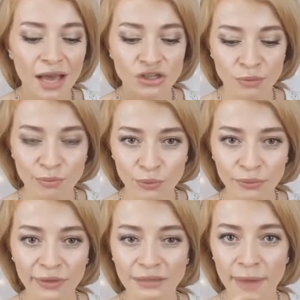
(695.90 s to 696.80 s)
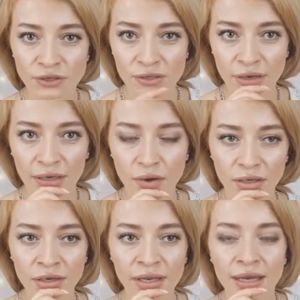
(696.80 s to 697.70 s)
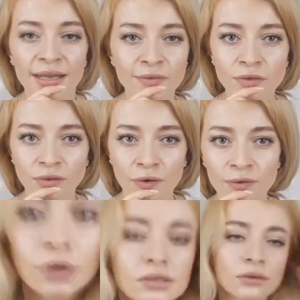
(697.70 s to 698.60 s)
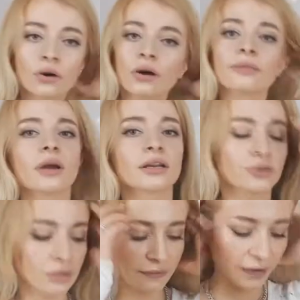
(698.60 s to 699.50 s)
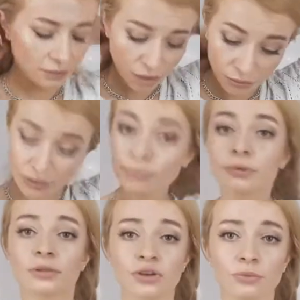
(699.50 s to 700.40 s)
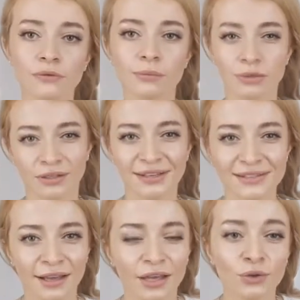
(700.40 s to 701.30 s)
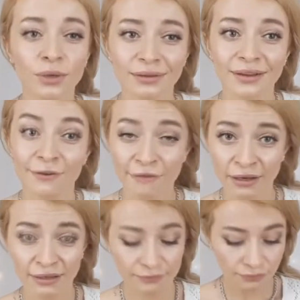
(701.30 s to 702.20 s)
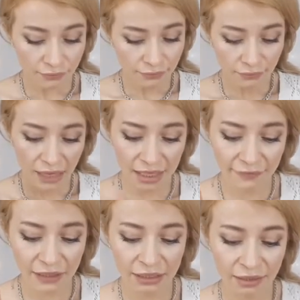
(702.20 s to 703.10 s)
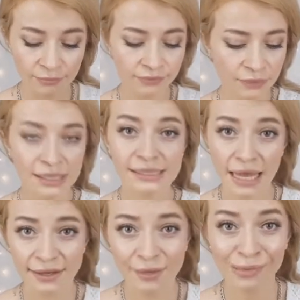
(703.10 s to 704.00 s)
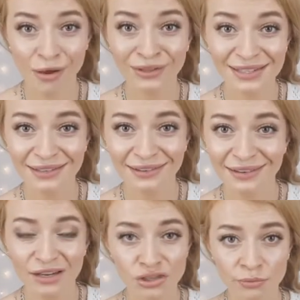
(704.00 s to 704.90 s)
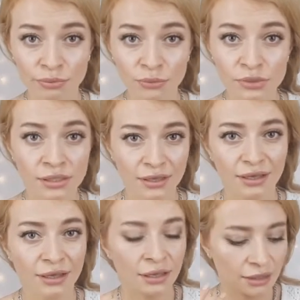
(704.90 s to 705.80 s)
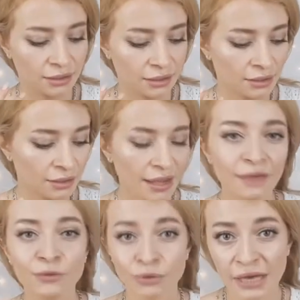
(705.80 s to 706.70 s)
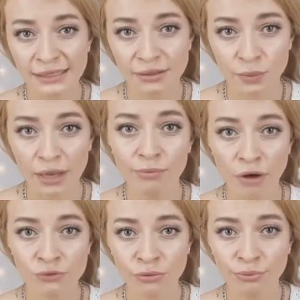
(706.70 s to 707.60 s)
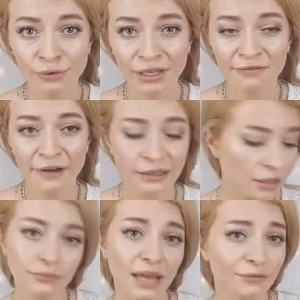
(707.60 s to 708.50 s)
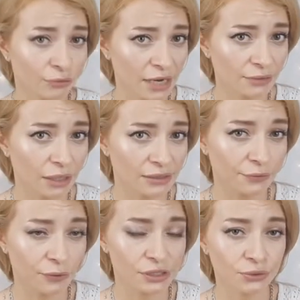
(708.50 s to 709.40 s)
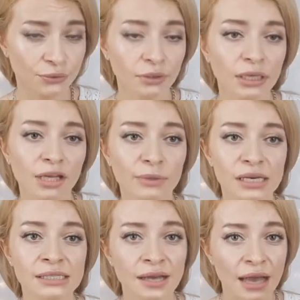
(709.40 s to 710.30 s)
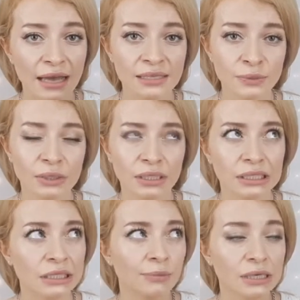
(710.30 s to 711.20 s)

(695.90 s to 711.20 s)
a shampoo that matches your hair color. If you don't know, so on the market you can find not only purple shampoo for blondies, you can find even sandy blonde shampoos, and for brunettes as well, brown shampoo you can find, and for red ones of course too, because as we